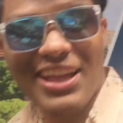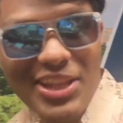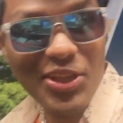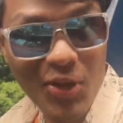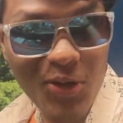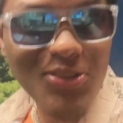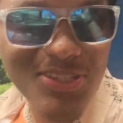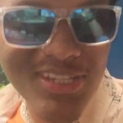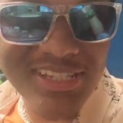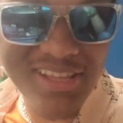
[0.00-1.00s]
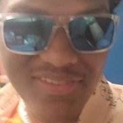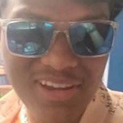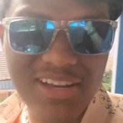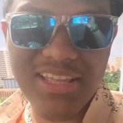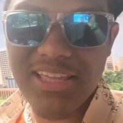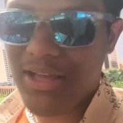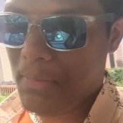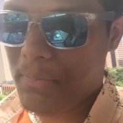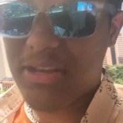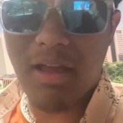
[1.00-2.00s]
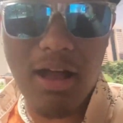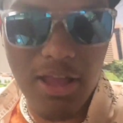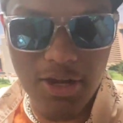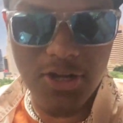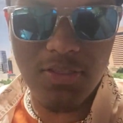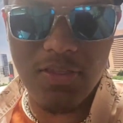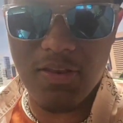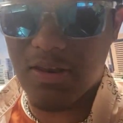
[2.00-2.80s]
The cost is definitely a bit higher than